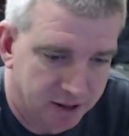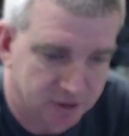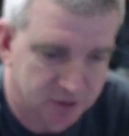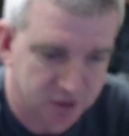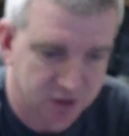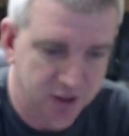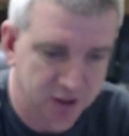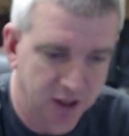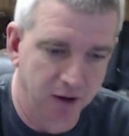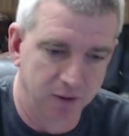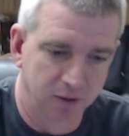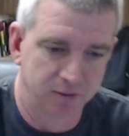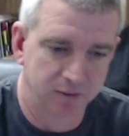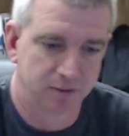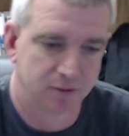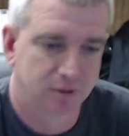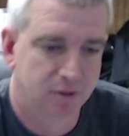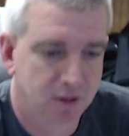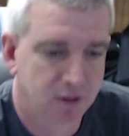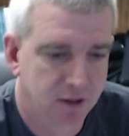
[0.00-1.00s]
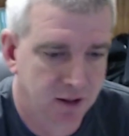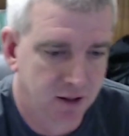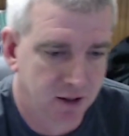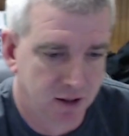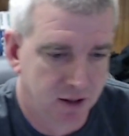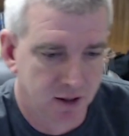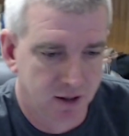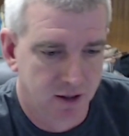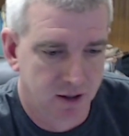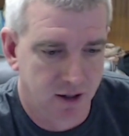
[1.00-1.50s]
So,
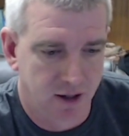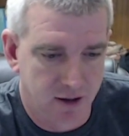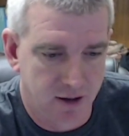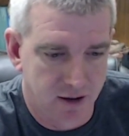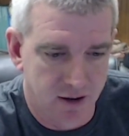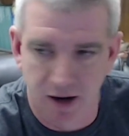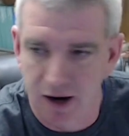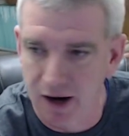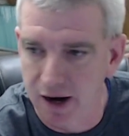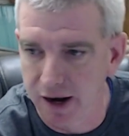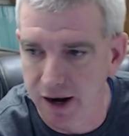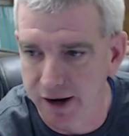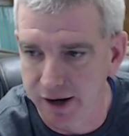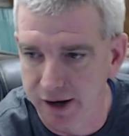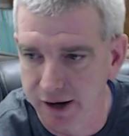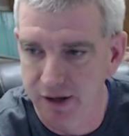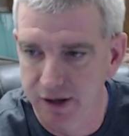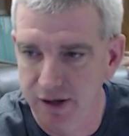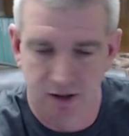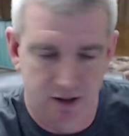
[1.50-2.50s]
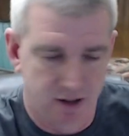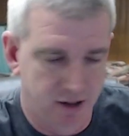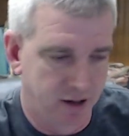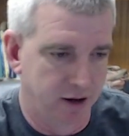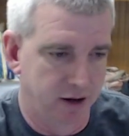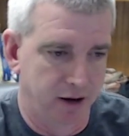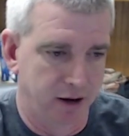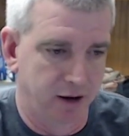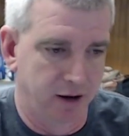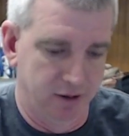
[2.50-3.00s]
alrighty.
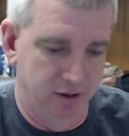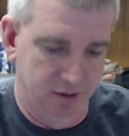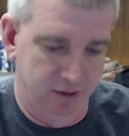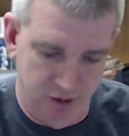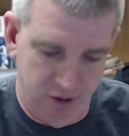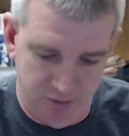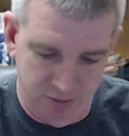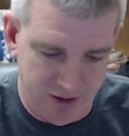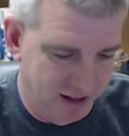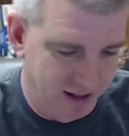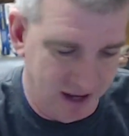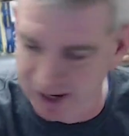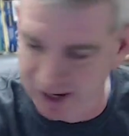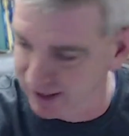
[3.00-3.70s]
A little bit late